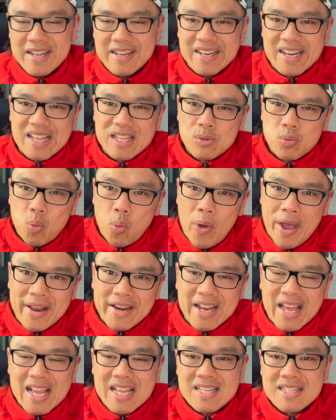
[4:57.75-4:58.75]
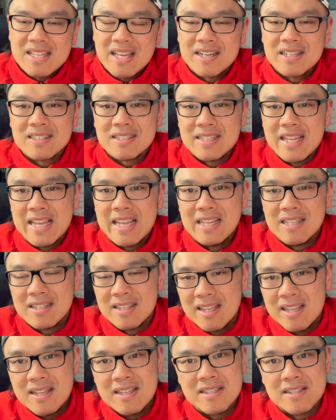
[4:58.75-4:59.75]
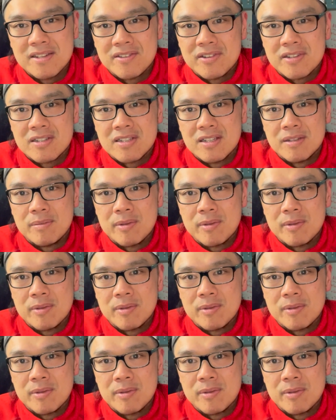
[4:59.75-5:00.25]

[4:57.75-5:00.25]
That's when I started taking things seriously,